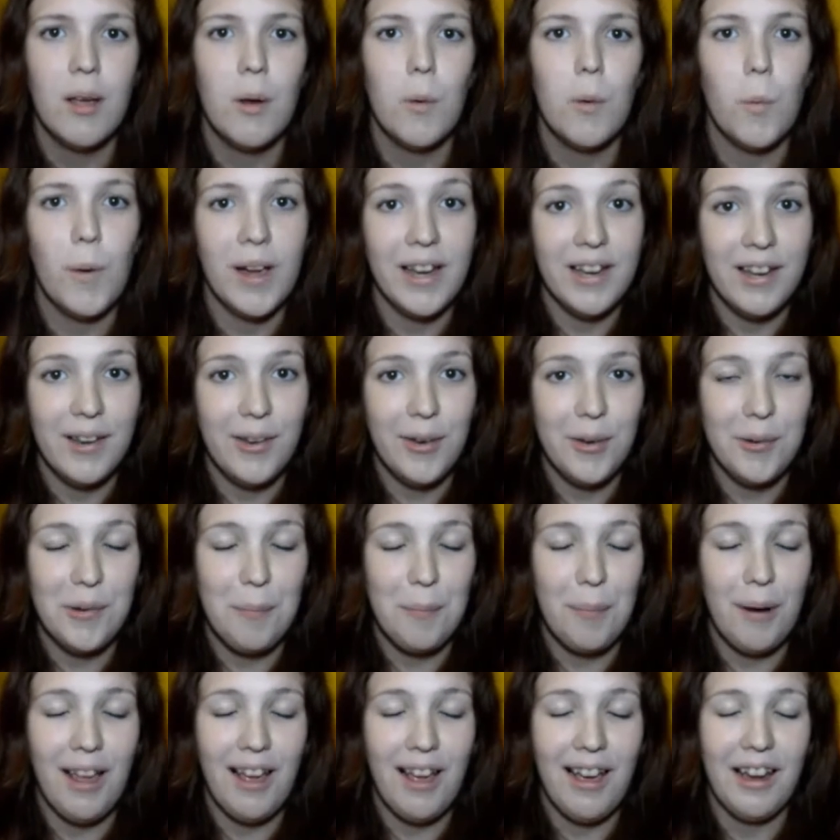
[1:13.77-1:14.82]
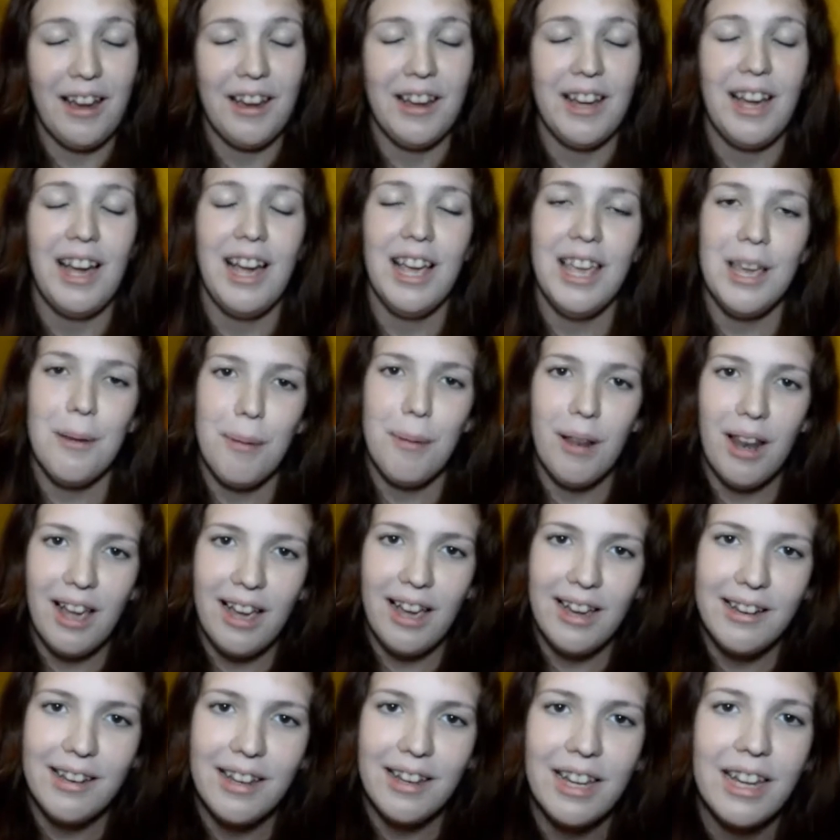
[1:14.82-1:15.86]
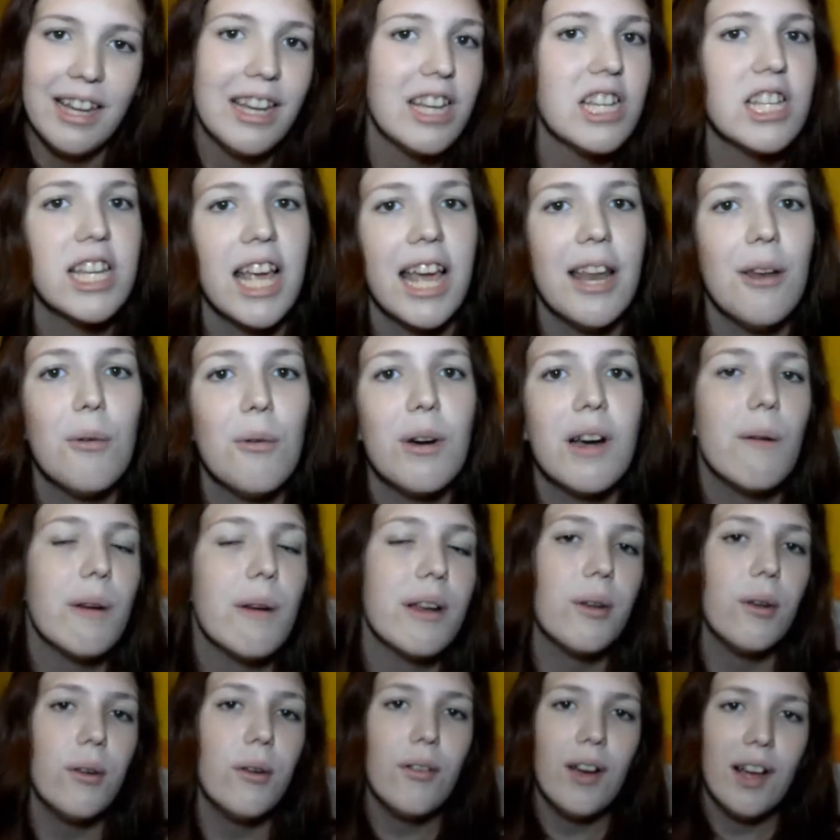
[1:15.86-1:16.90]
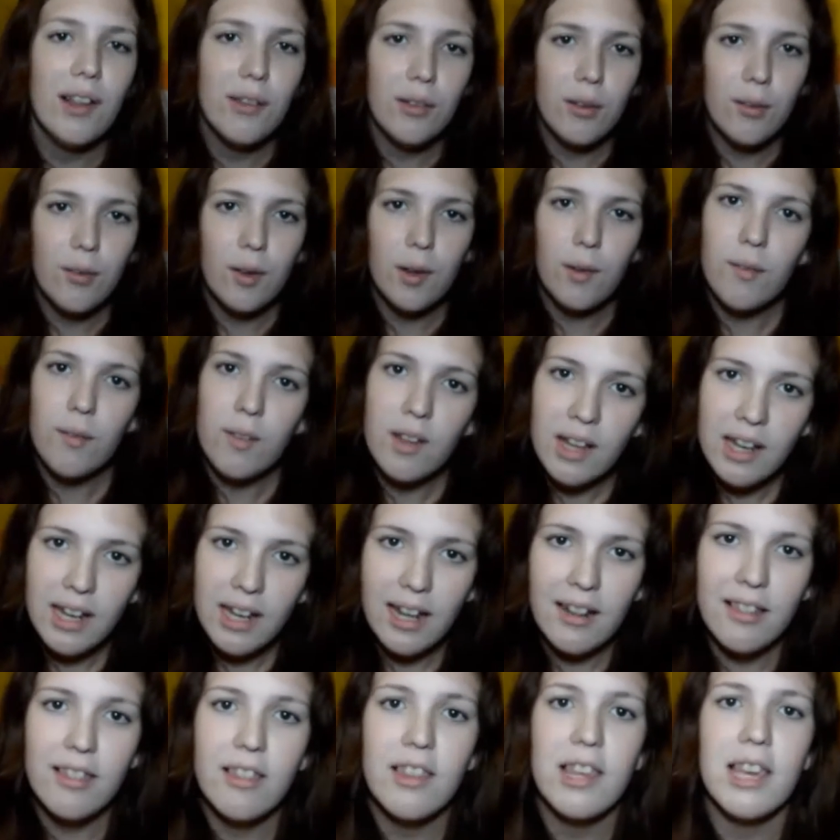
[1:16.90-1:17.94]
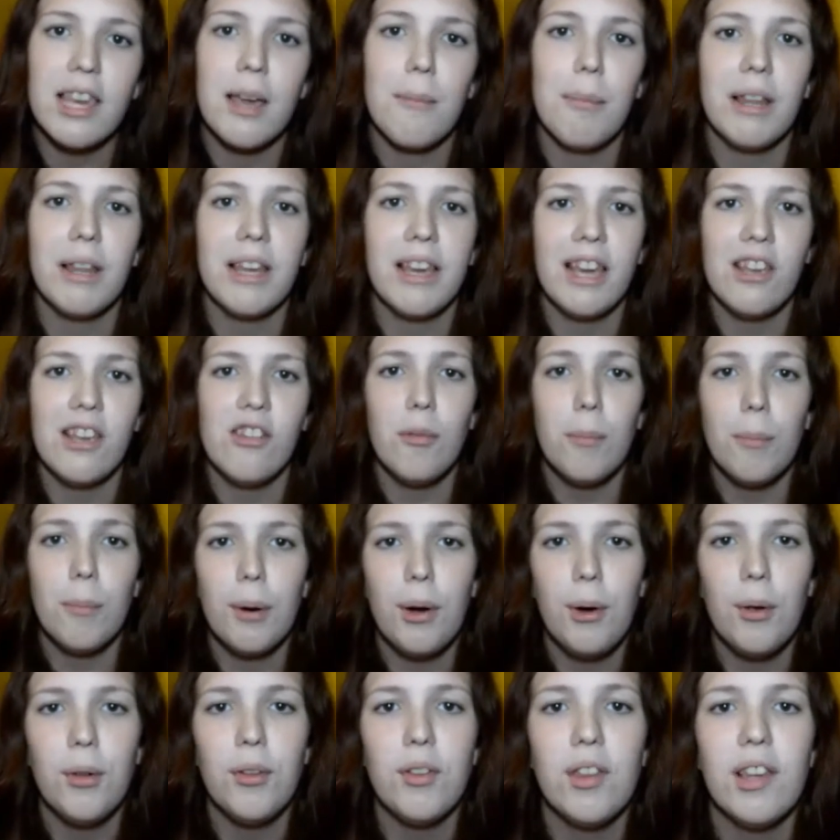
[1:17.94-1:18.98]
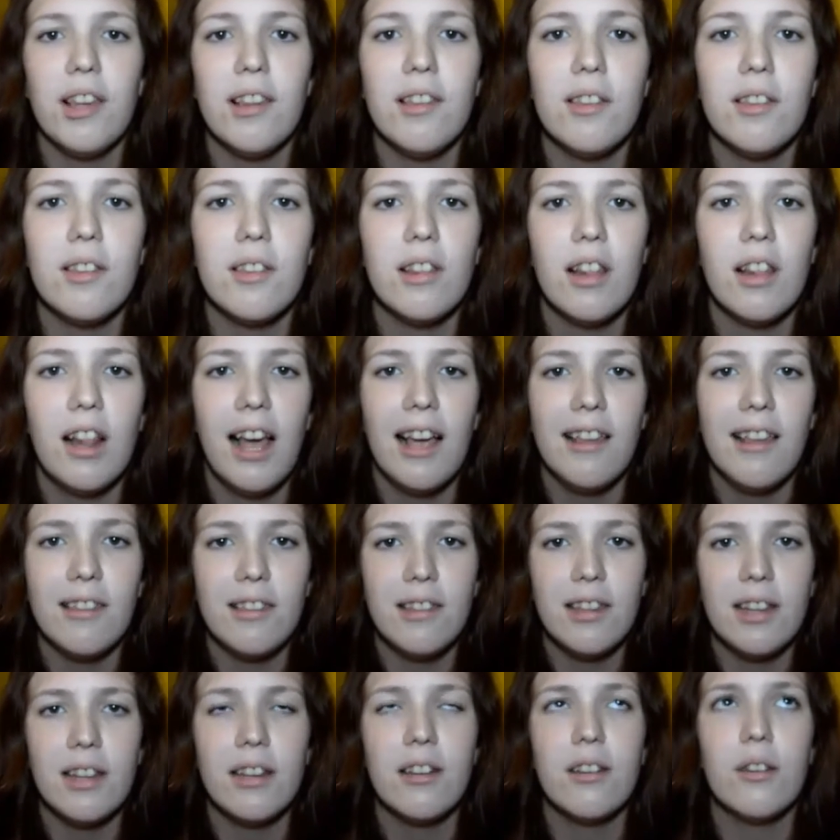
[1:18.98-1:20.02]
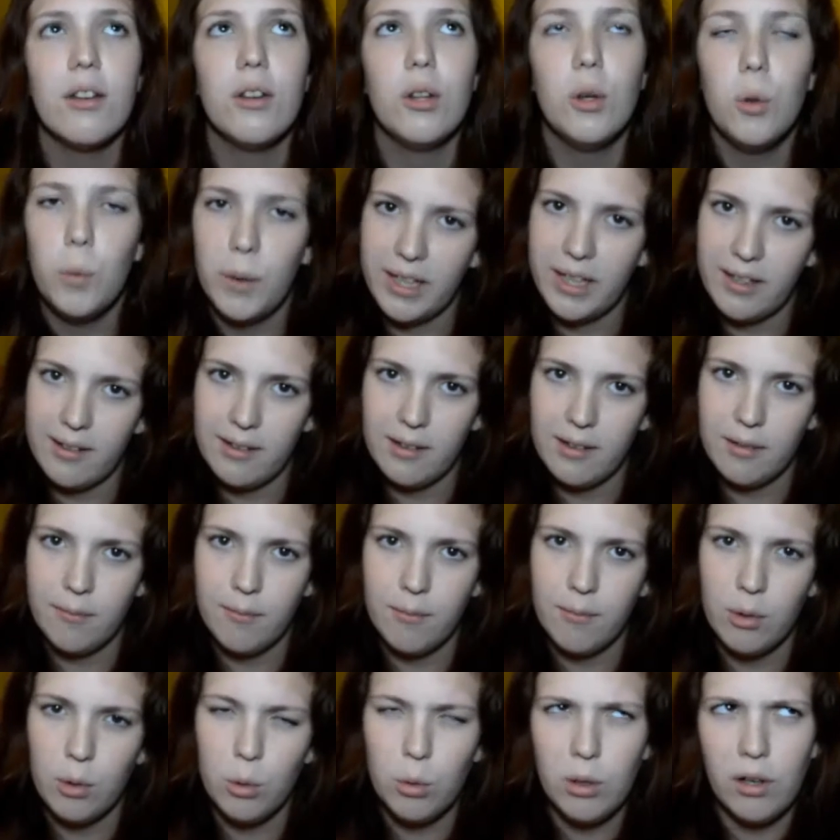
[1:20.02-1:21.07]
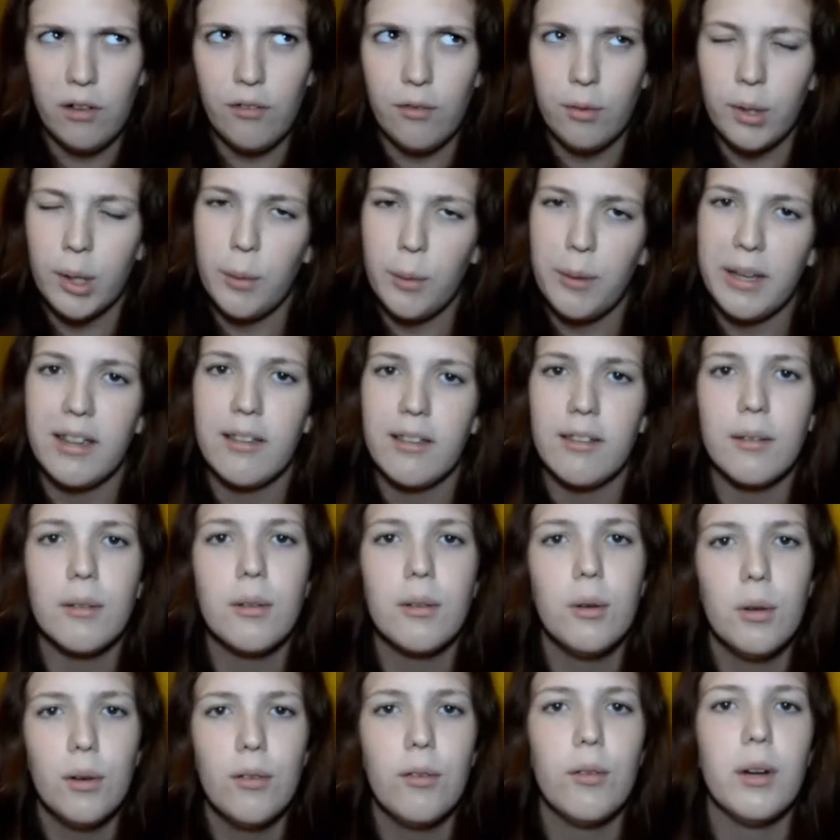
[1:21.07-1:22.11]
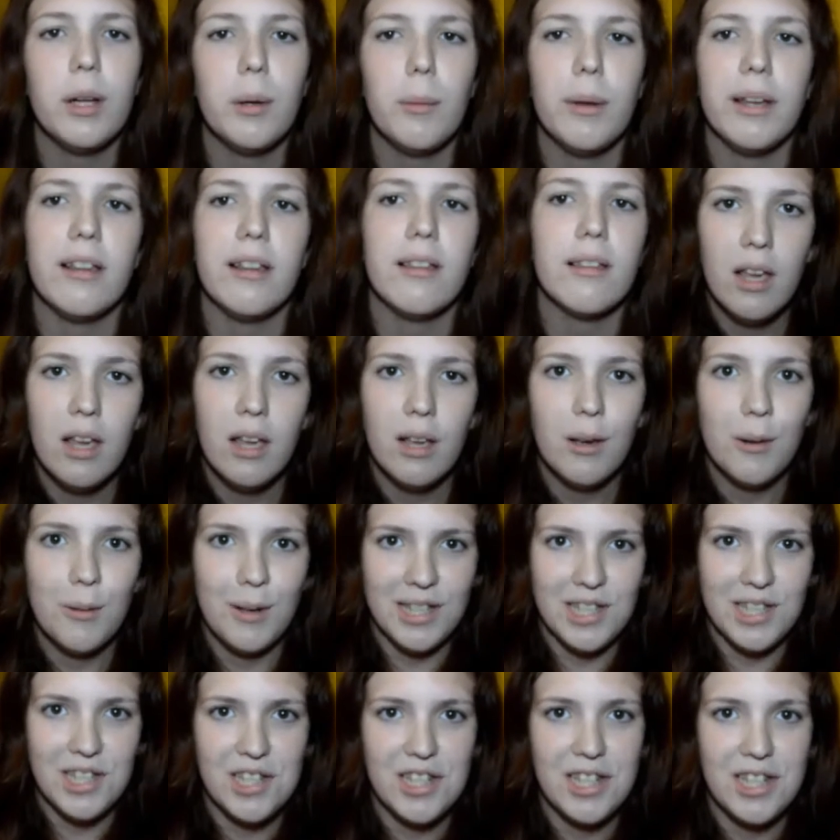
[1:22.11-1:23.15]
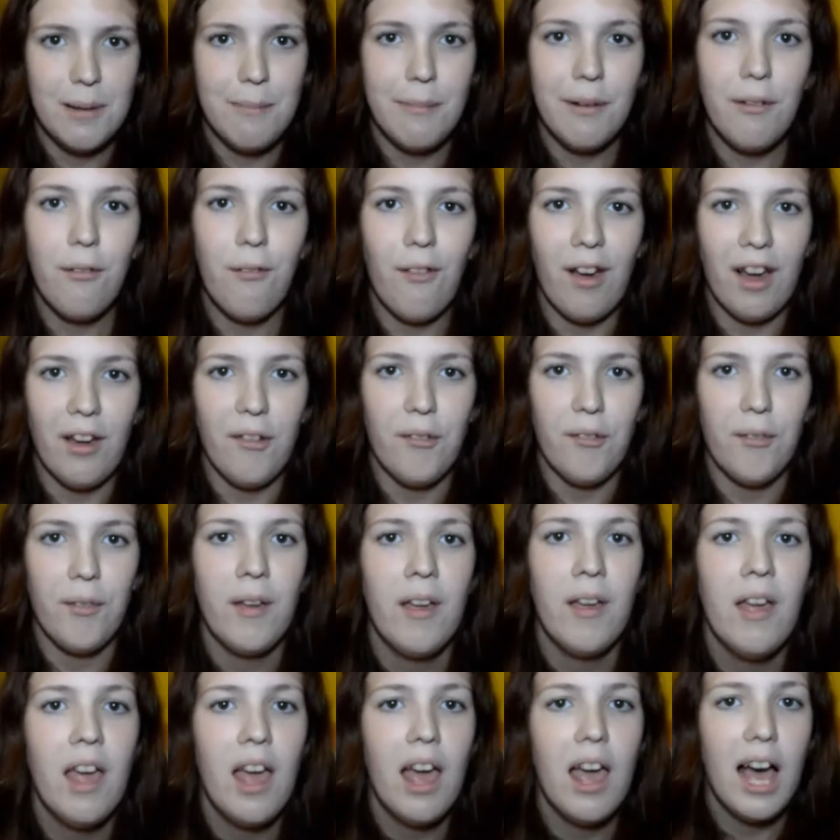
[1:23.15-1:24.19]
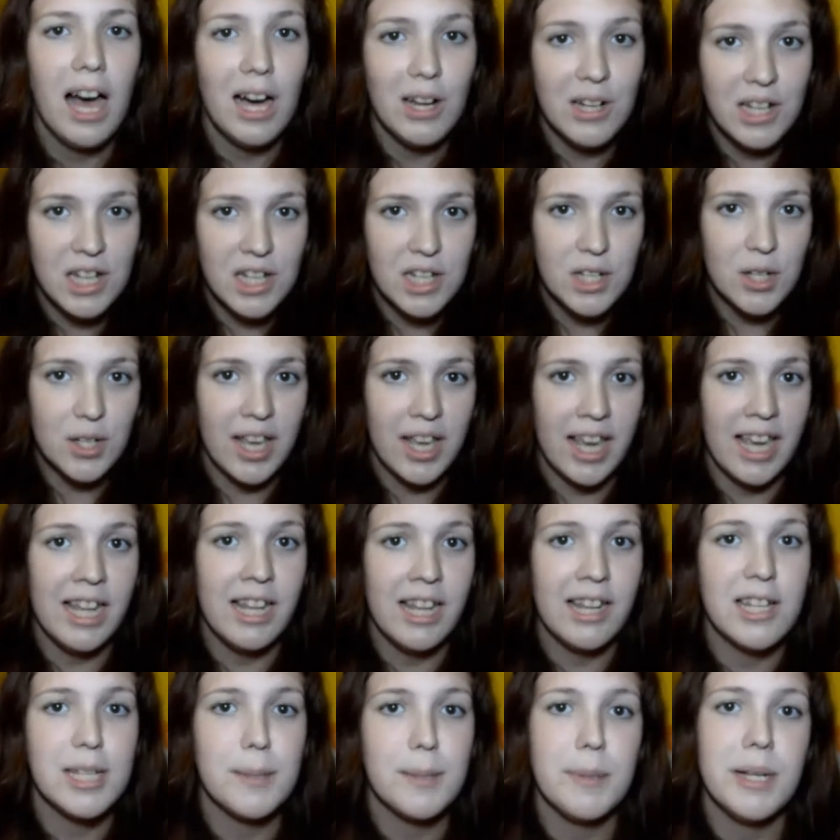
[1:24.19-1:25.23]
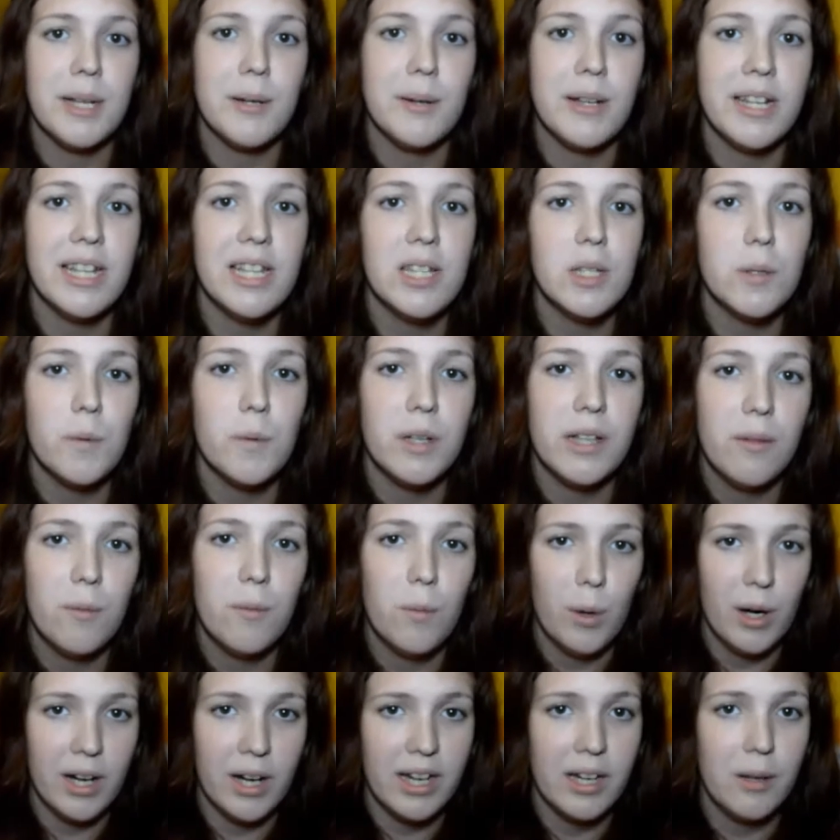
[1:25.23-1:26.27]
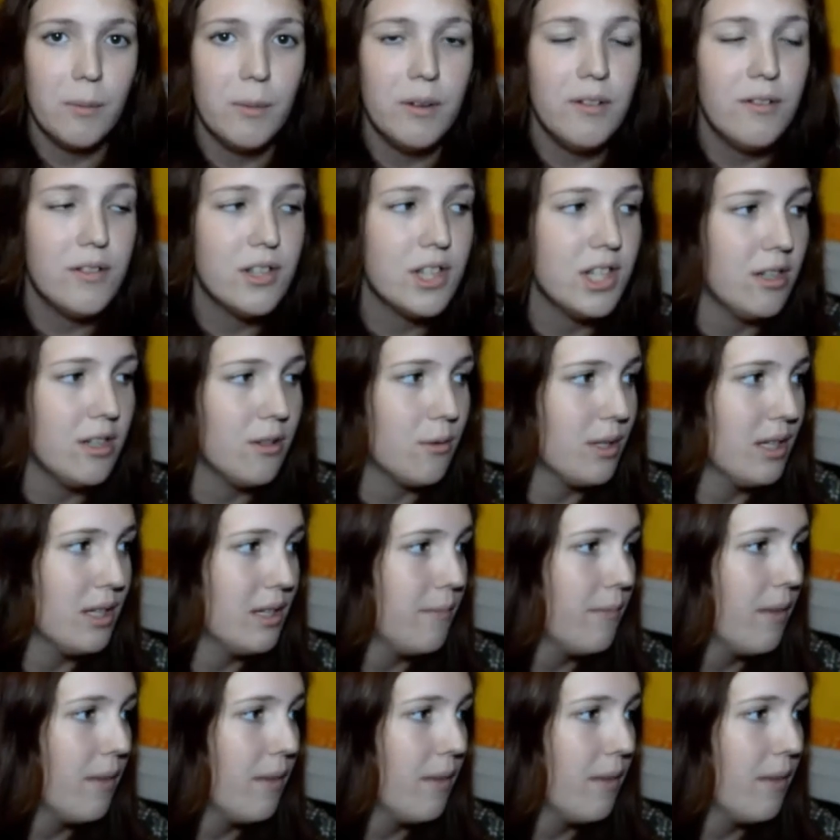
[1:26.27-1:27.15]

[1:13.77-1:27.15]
When did you apply? I applied in January two thousand fifteen and the application process lasted two weeks. Two or three weeks. Two or three weeks. Question number five. How did you gain experience in working with children?